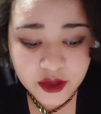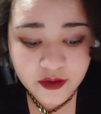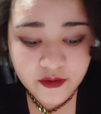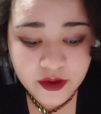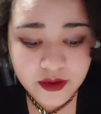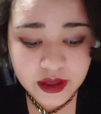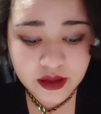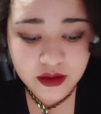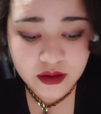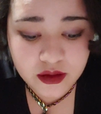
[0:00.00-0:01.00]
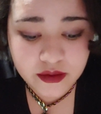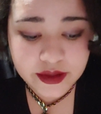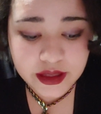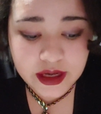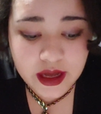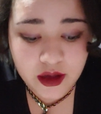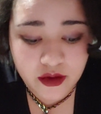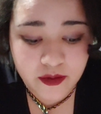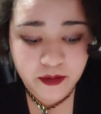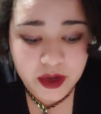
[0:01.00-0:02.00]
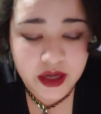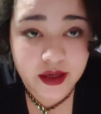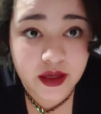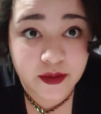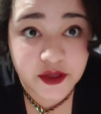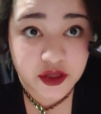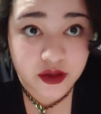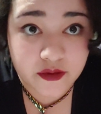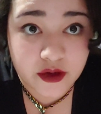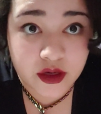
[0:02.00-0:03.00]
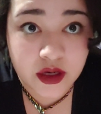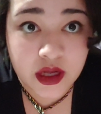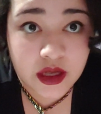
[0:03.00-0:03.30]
feeling like an out-of-body observer.